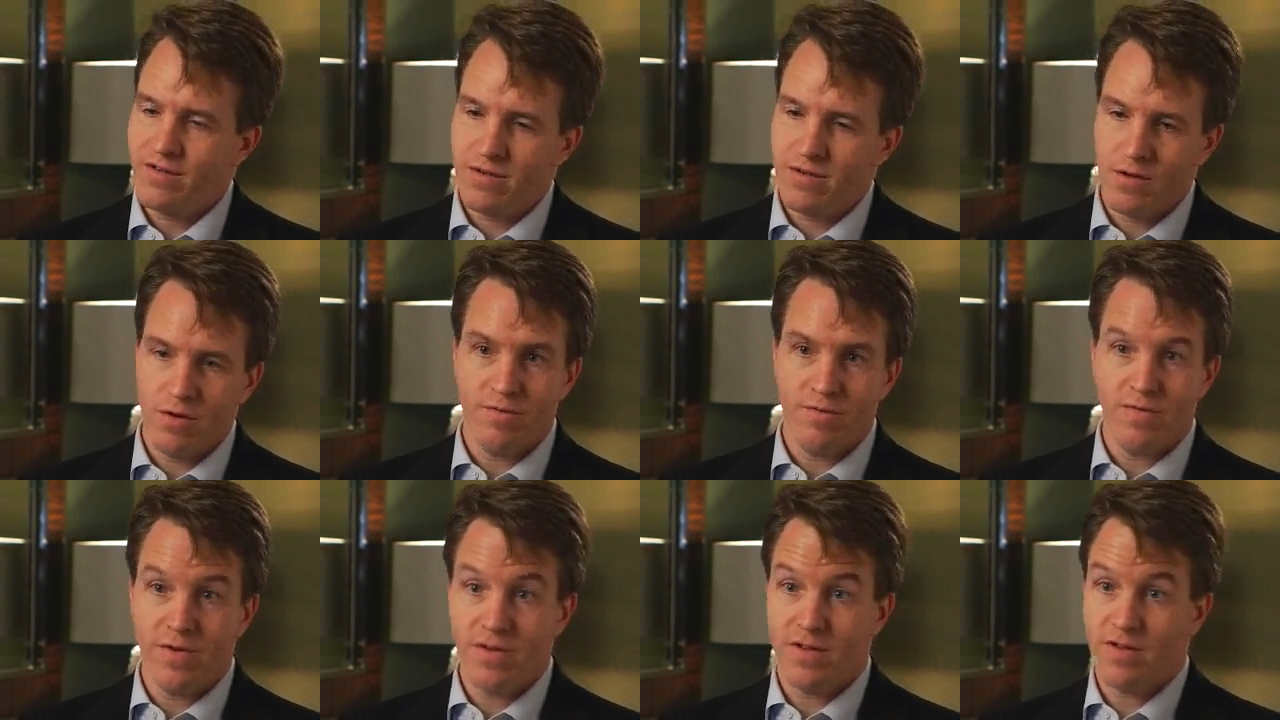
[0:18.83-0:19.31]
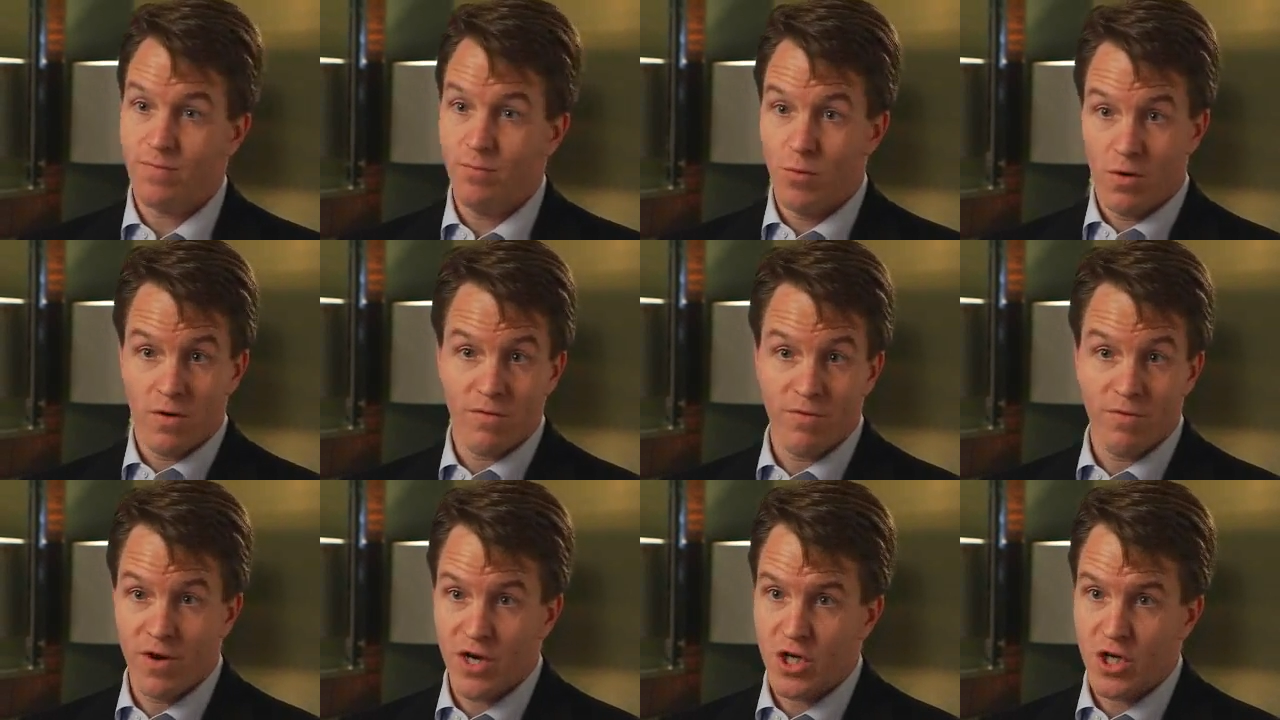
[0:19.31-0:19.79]
So if it's
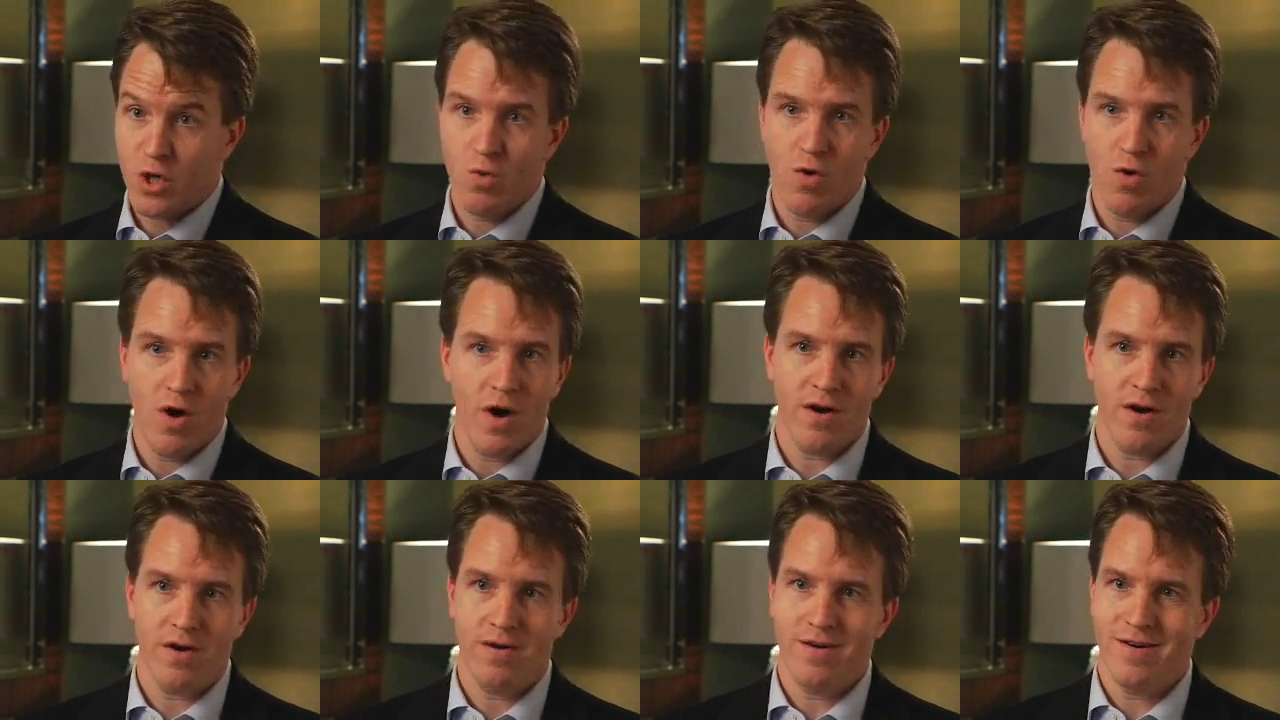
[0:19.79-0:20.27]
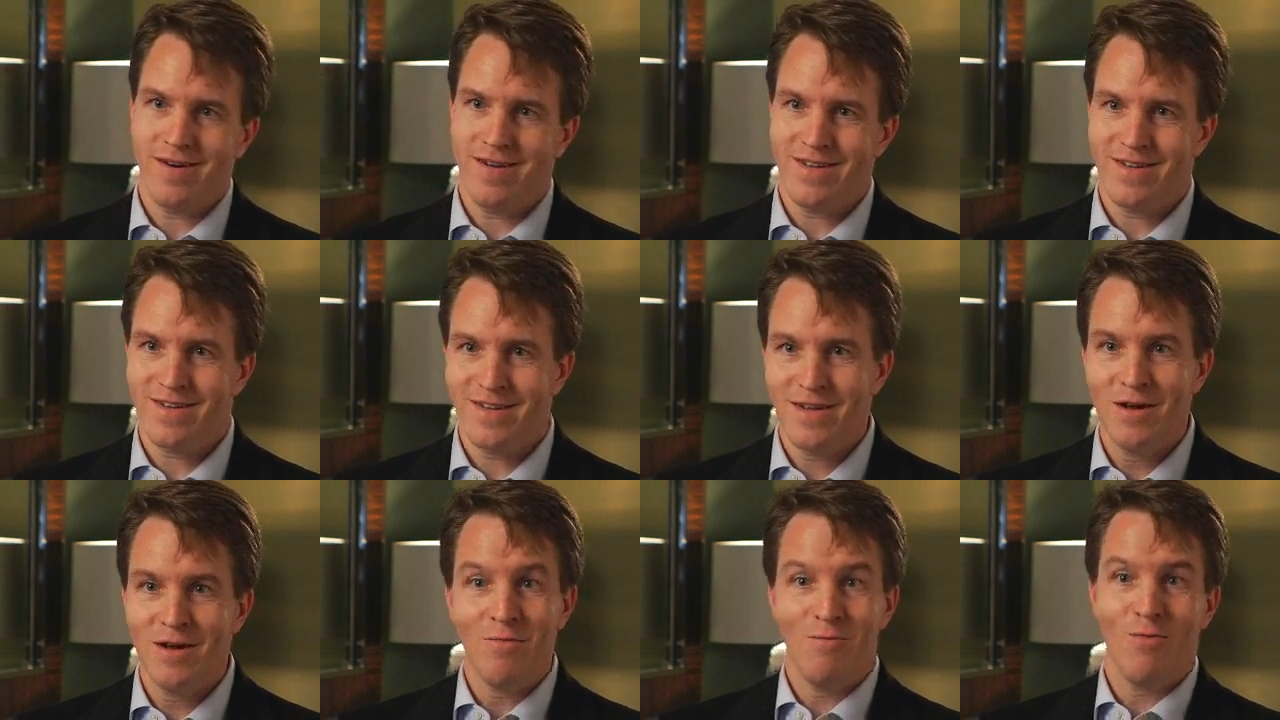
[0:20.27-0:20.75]
more fresh water,
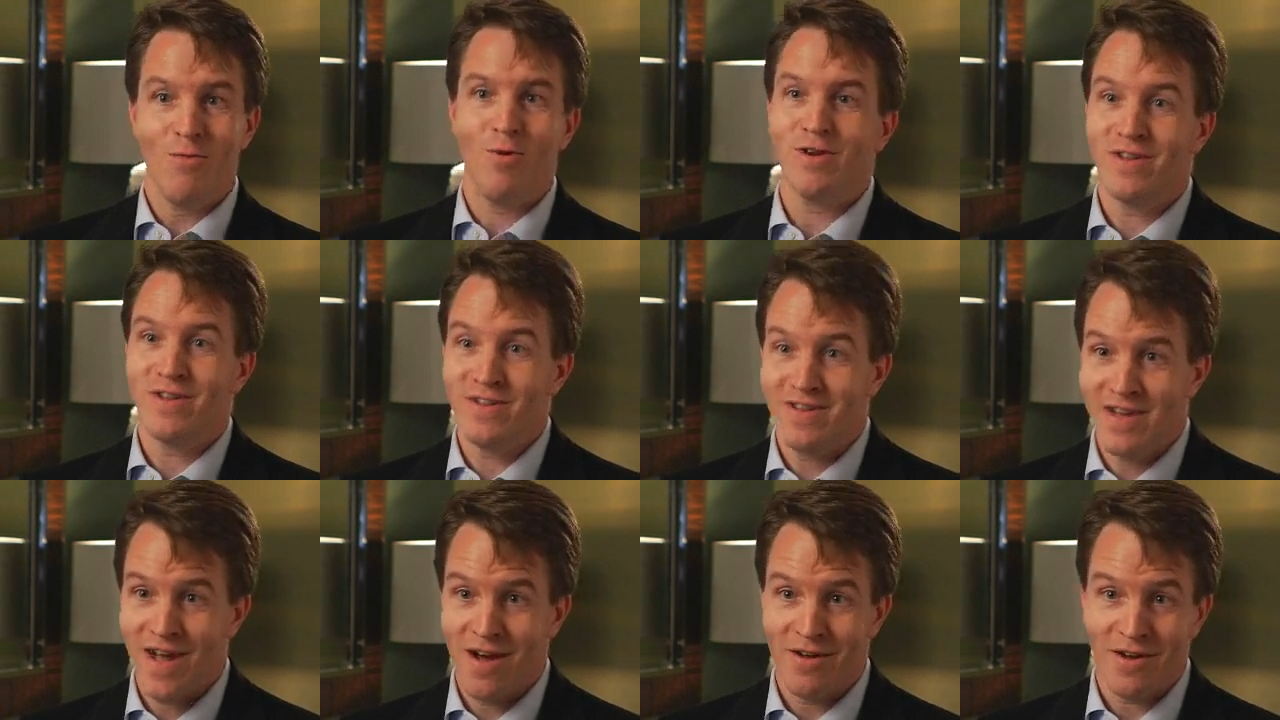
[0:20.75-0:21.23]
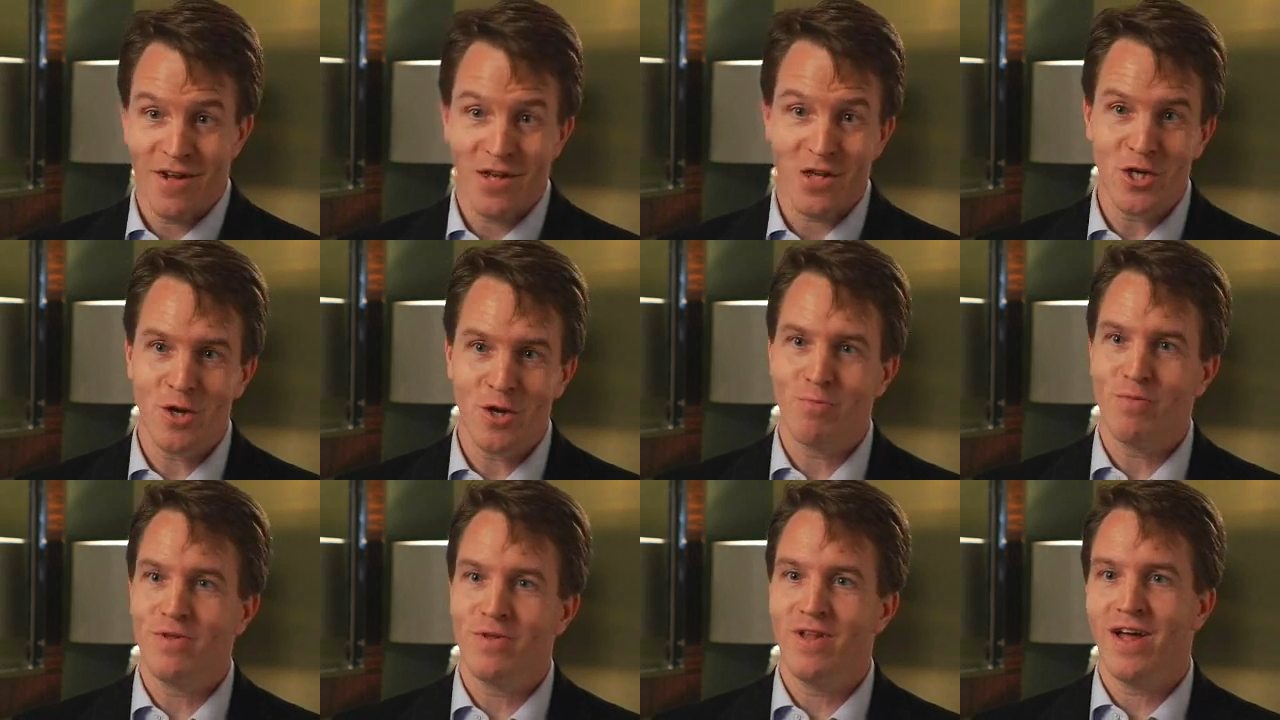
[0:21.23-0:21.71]
it's more
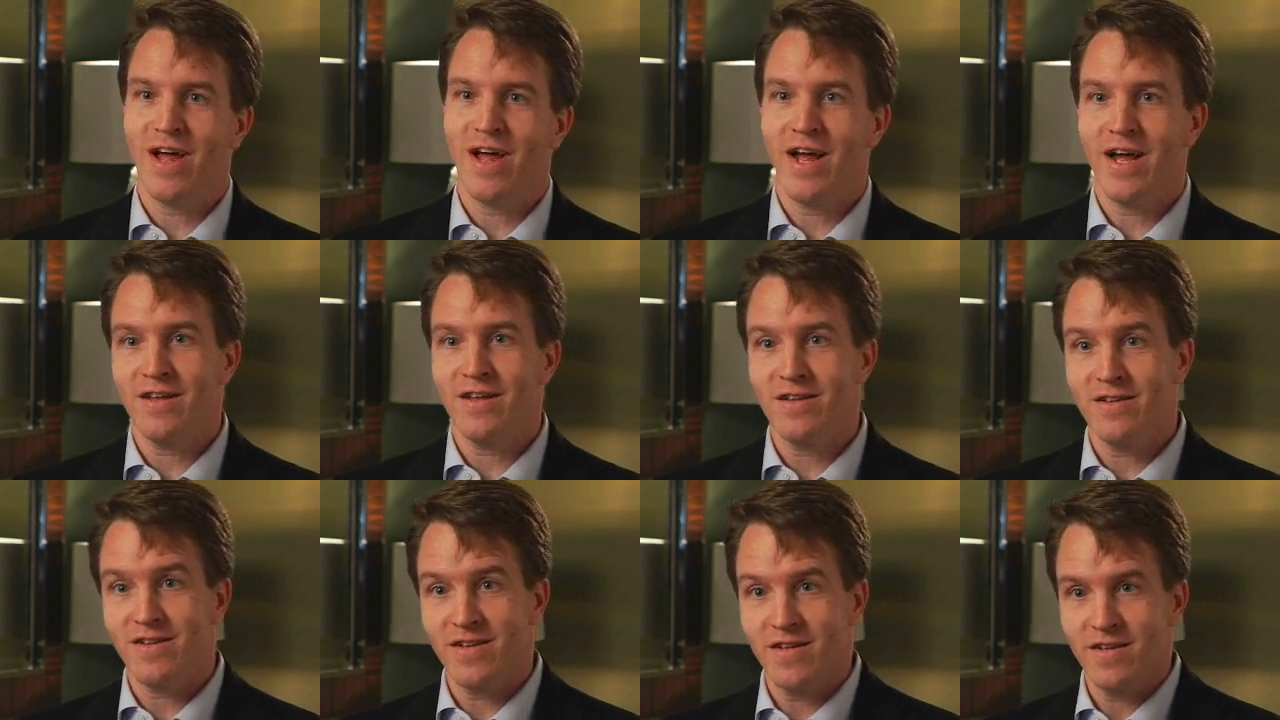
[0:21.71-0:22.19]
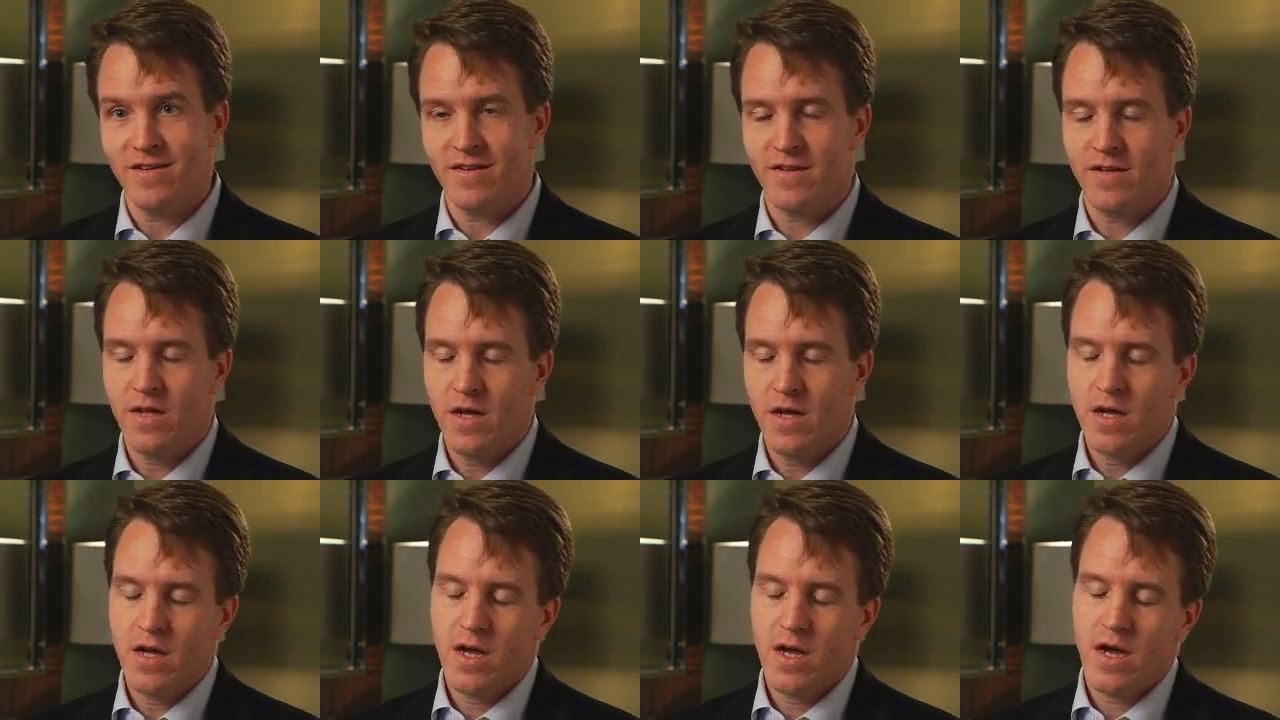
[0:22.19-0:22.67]
desalination plants. If